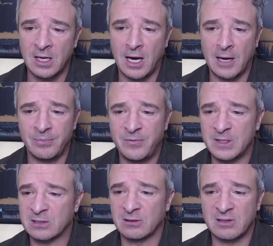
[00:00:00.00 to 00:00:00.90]
Um,
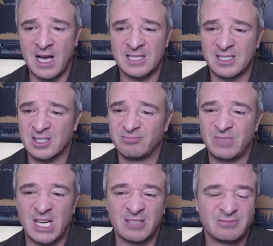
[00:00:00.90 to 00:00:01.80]
physical classes,
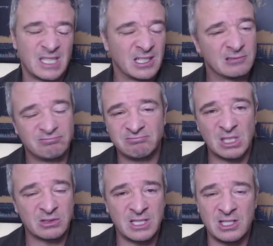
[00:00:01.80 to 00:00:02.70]
no, I don't
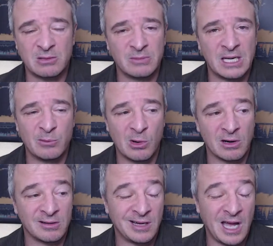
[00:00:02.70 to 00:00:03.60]
don't teach them
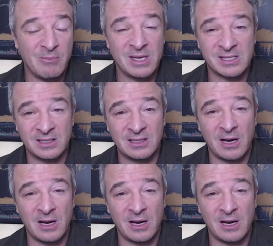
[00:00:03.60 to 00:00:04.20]
anymore. I, I miss it.